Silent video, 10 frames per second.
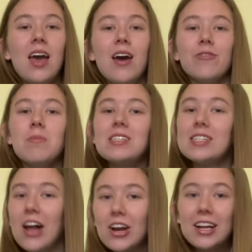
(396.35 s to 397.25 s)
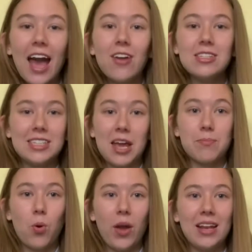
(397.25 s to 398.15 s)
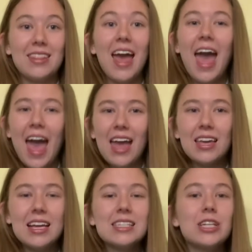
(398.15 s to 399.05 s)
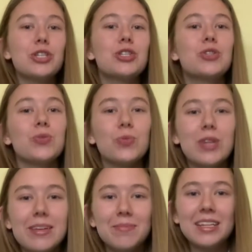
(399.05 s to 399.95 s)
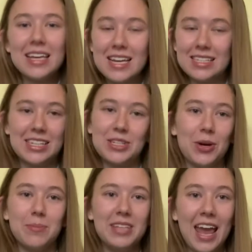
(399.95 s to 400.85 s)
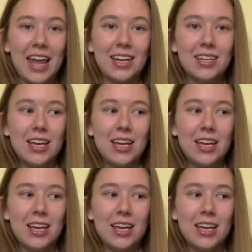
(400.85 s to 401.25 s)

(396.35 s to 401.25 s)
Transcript: From a slaughter cattle standpoint, the egg is extremely easy to obtain.